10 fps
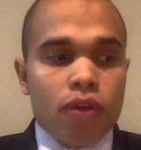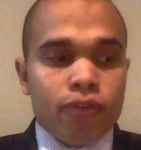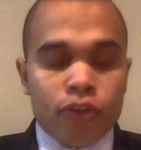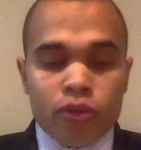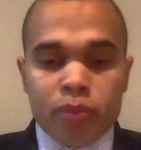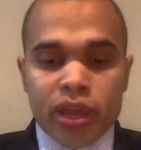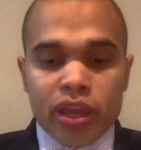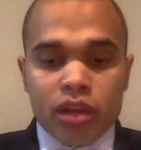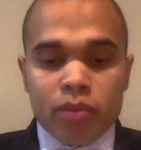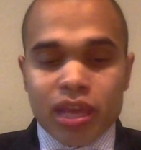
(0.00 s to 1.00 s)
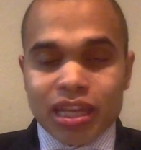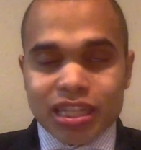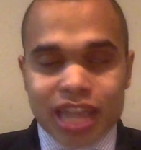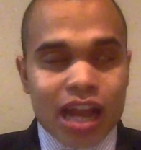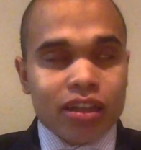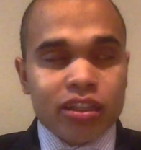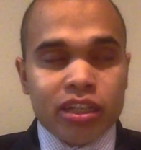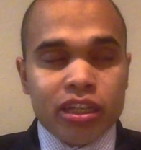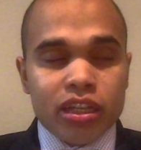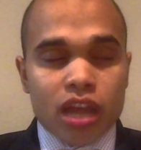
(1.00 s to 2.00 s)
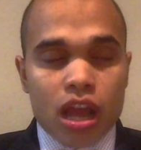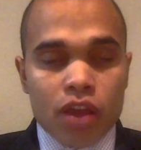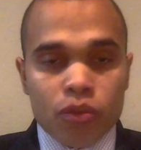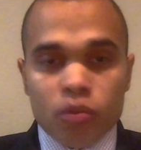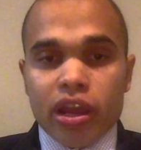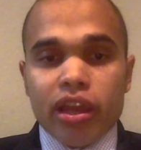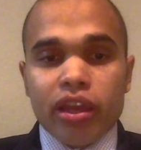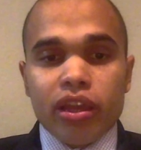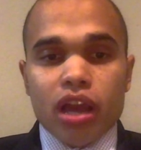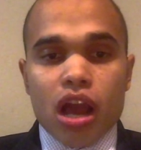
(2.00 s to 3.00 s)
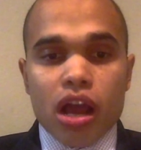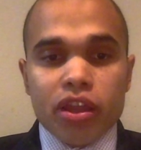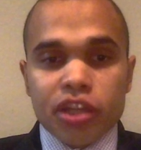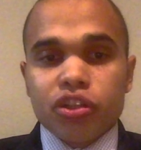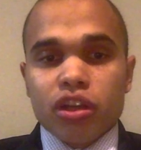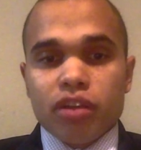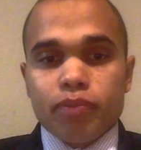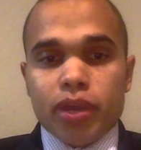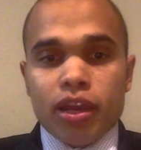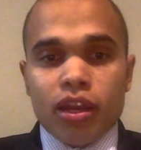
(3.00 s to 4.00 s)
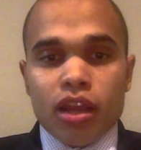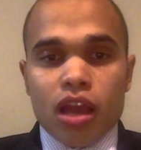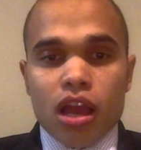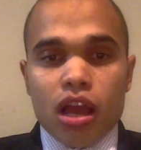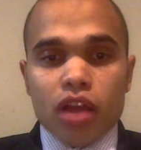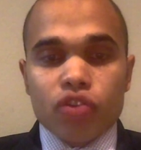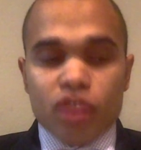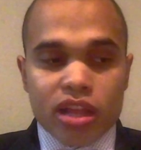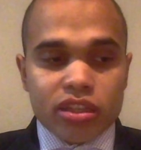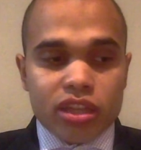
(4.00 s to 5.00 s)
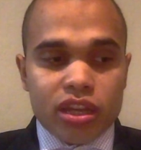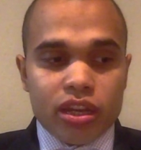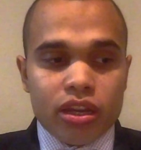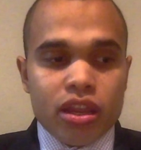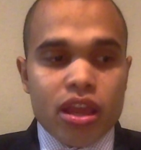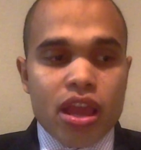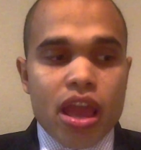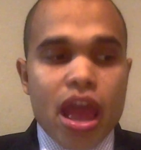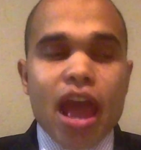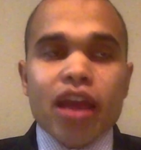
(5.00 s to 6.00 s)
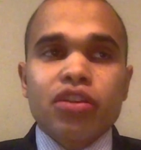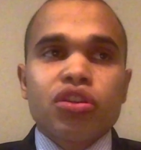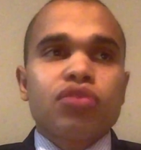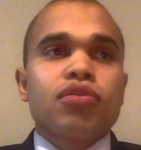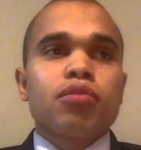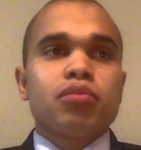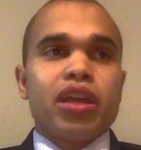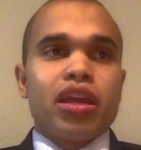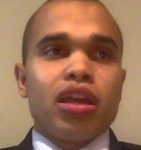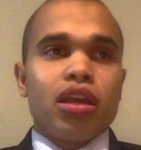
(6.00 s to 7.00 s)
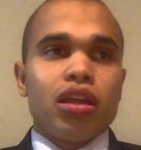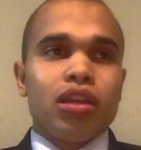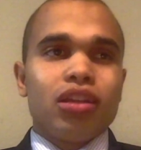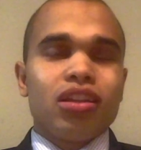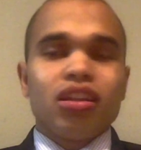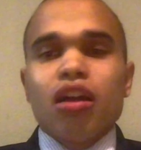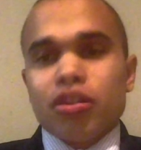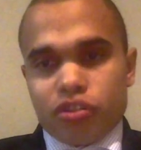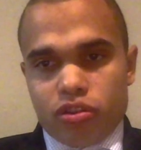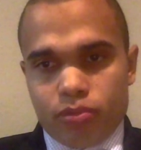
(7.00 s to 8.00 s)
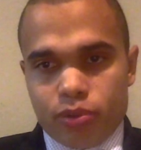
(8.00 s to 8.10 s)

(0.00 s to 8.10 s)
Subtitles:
verbatim exactly the way they should have been translated. And just from a logical